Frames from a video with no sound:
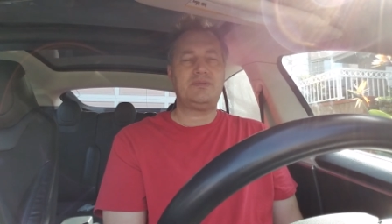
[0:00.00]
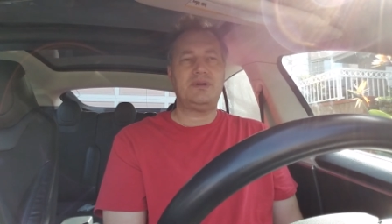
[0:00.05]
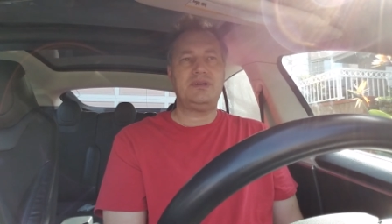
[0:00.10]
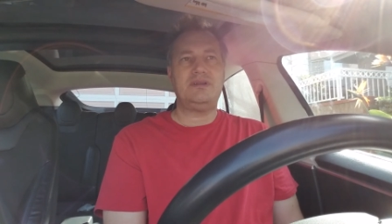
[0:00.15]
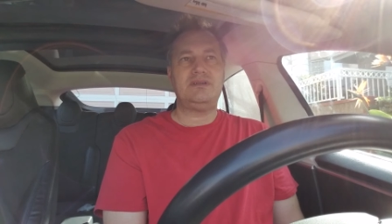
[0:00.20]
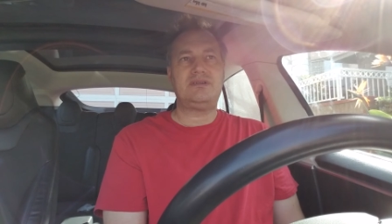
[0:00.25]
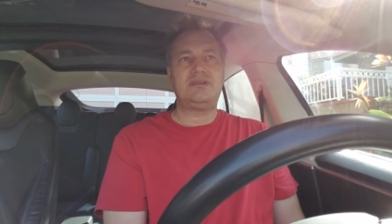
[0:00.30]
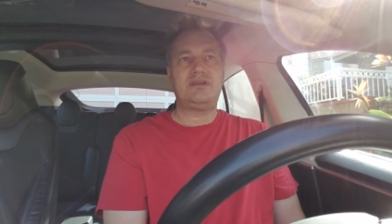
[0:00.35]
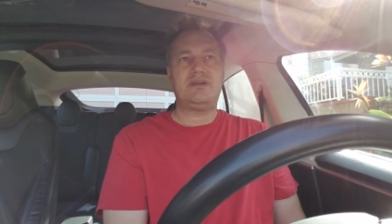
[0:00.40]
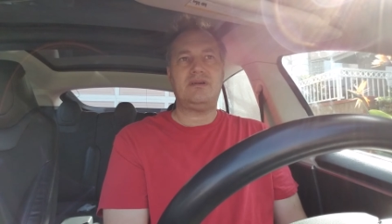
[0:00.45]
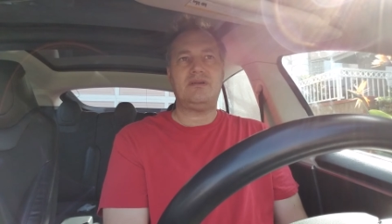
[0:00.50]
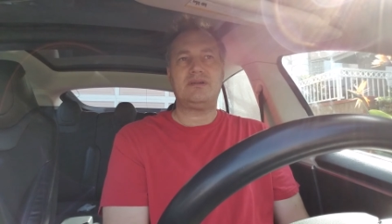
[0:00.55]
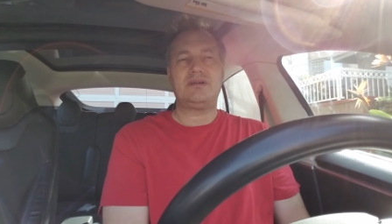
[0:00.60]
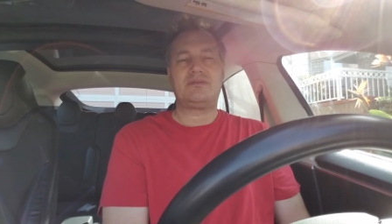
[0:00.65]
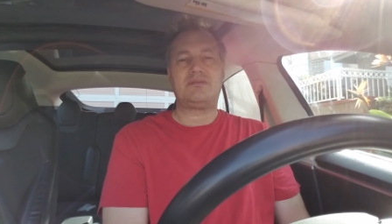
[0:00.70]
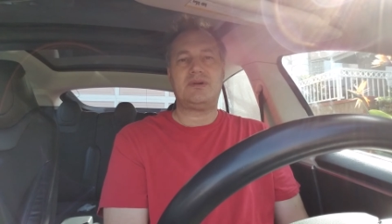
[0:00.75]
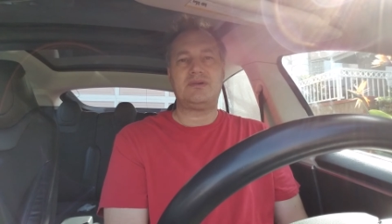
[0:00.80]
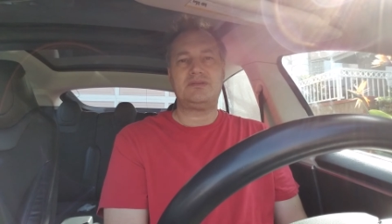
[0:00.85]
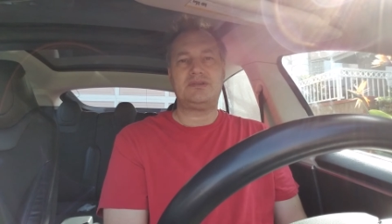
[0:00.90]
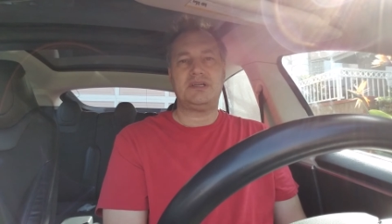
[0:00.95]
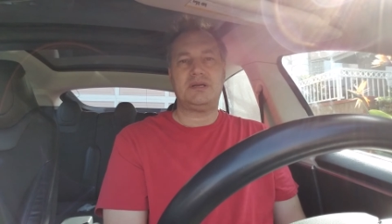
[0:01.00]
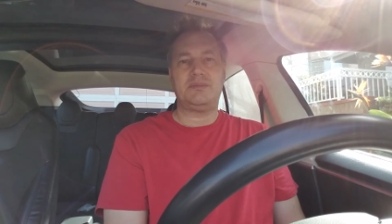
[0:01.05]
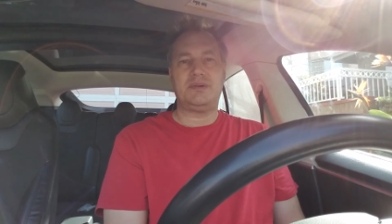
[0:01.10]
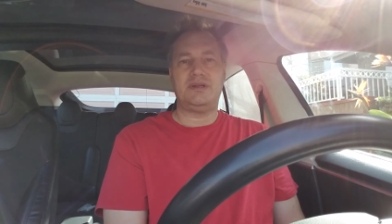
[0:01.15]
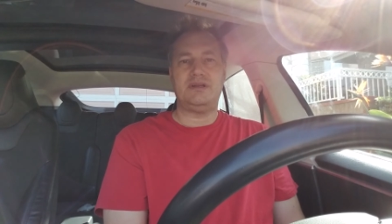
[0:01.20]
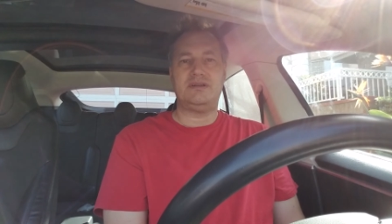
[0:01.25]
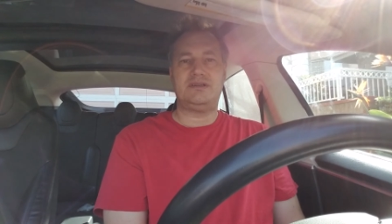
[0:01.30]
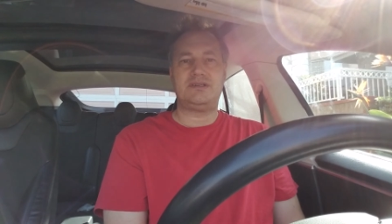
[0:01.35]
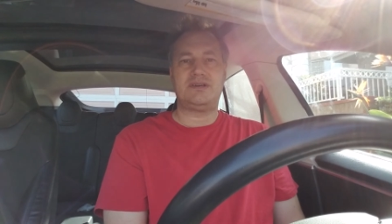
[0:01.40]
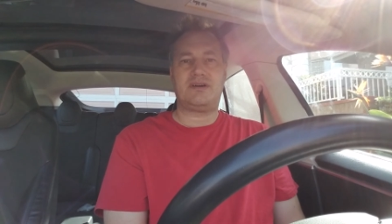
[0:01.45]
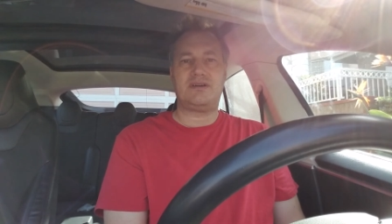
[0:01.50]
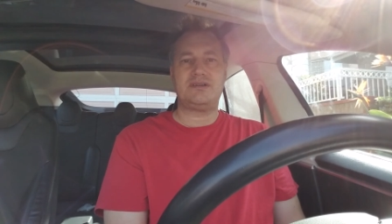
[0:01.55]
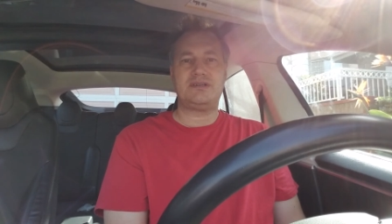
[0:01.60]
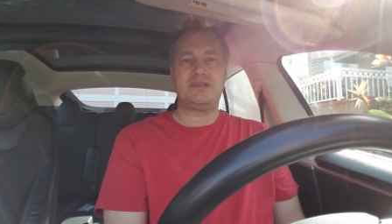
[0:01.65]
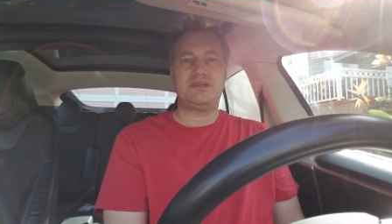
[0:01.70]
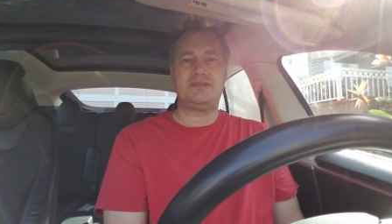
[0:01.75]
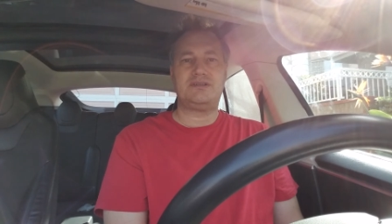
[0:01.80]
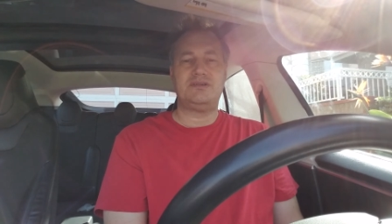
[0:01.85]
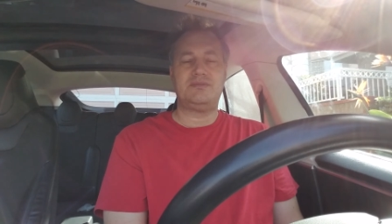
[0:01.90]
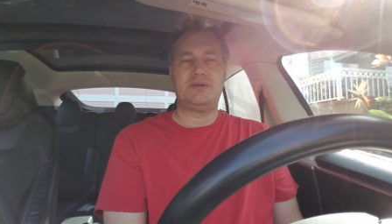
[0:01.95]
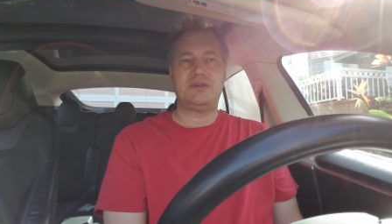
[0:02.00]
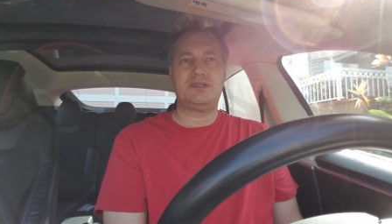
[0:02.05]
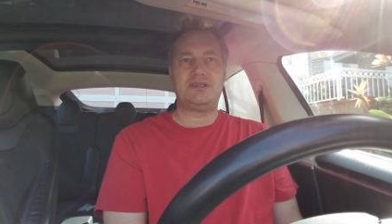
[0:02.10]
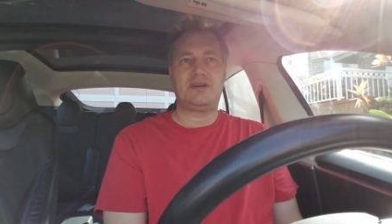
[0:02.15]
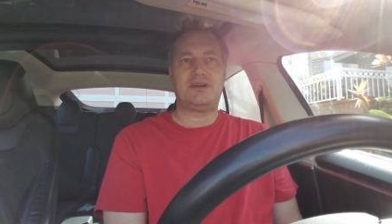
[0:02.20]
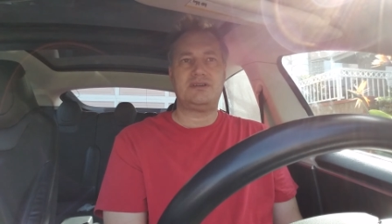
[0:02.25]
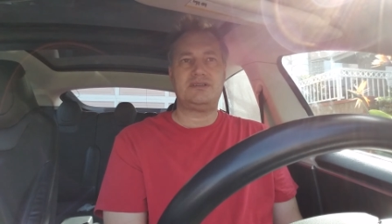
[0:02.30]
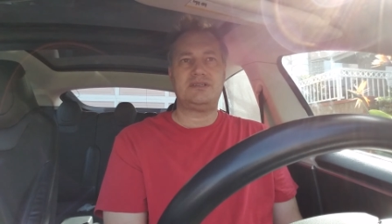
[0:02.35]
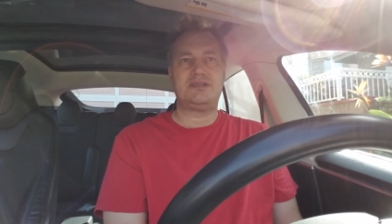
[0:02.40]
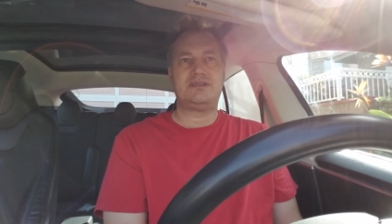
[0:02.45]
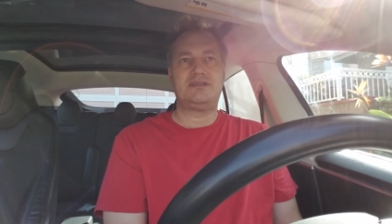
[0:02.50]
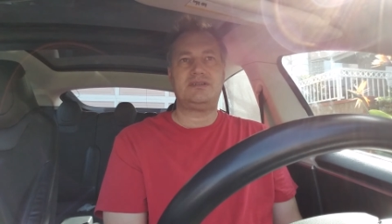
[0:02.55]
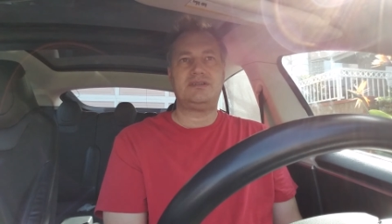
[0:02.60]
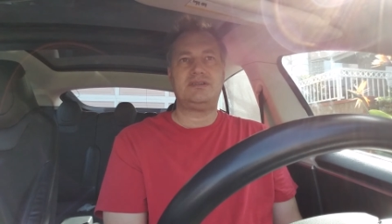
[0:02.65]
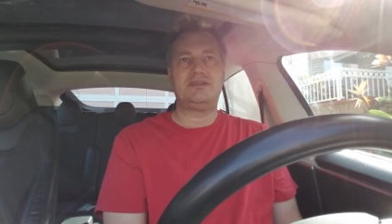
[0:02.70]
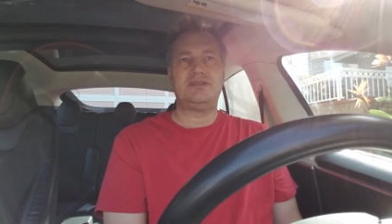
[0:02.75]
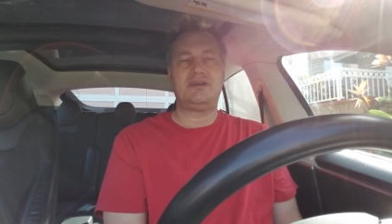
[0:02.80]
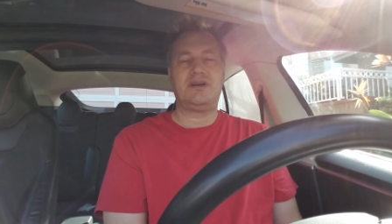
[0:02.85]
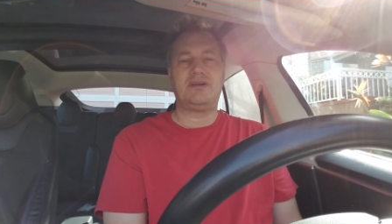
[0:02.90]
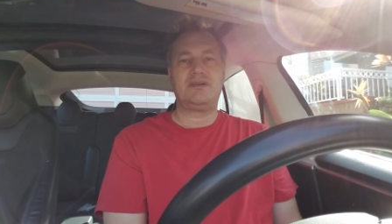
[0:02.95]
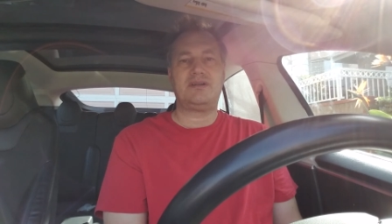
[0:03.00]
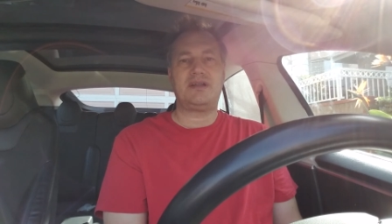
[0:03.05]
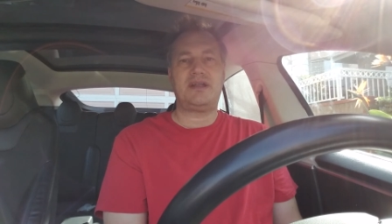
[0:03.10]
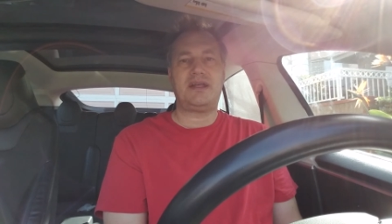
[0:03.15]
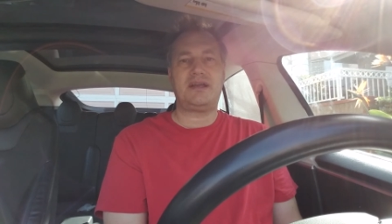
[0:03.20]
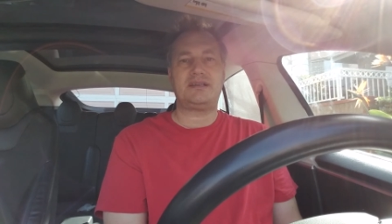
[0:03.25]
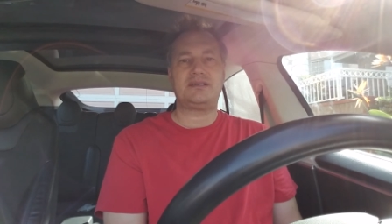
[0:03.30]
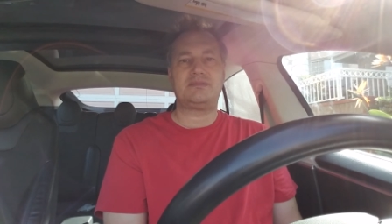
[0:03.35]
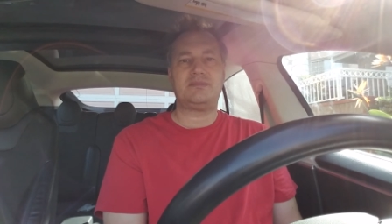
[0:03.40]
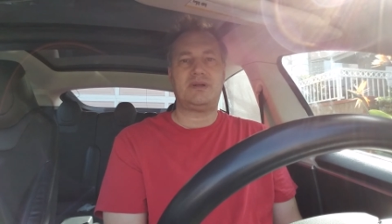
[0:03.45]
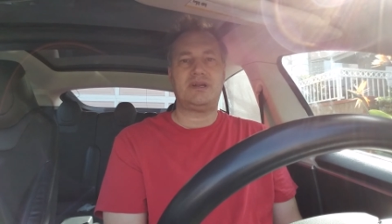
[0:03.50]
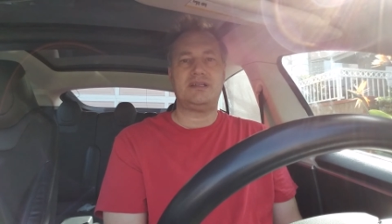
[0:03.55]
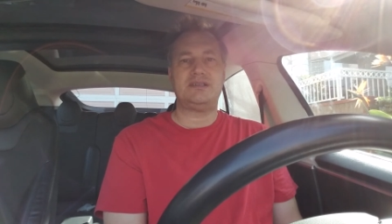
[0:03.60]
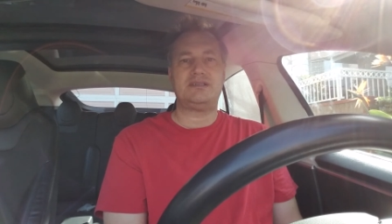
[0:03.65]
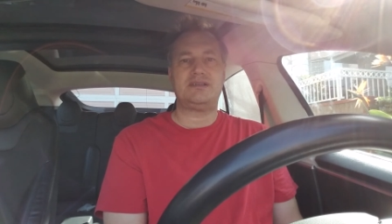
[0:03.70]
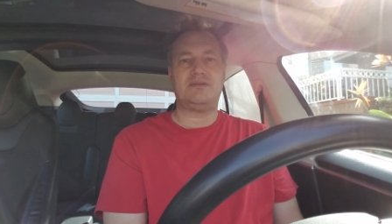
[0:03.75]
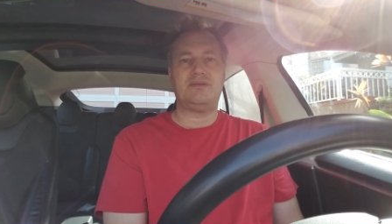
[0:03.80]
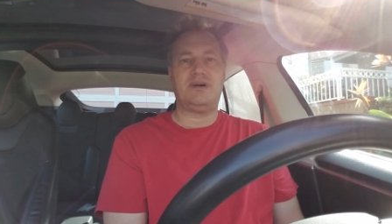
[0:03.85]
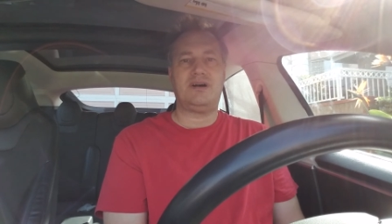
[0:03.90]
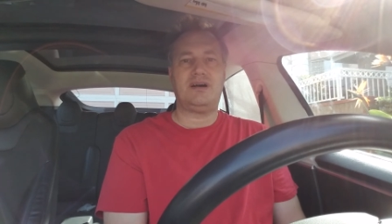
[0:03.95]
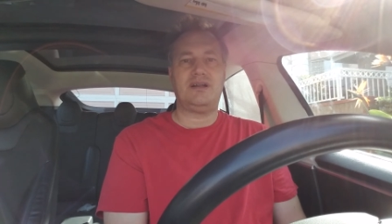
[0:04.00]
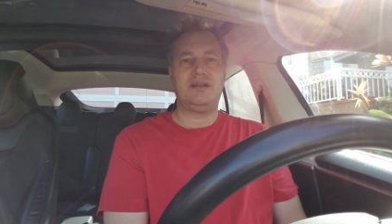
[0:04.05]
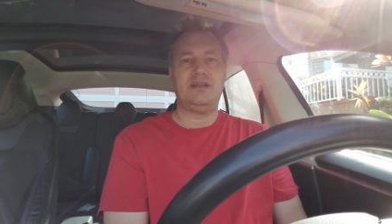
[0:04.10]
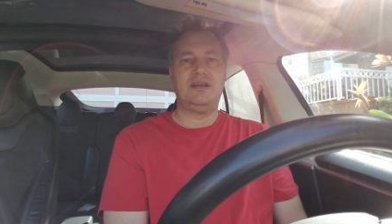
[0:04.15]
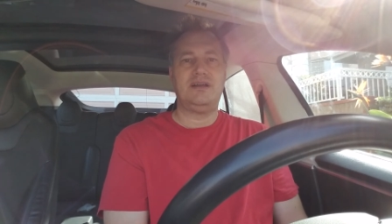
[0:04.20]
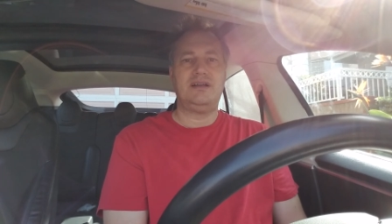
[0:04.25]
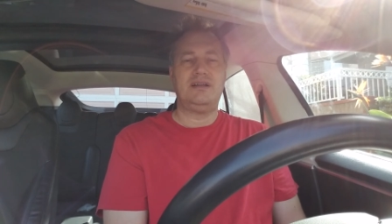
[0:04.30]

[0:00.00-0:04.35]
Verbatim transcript: when you go on a road trip and you charge at a supercharger to go to the next one and so on,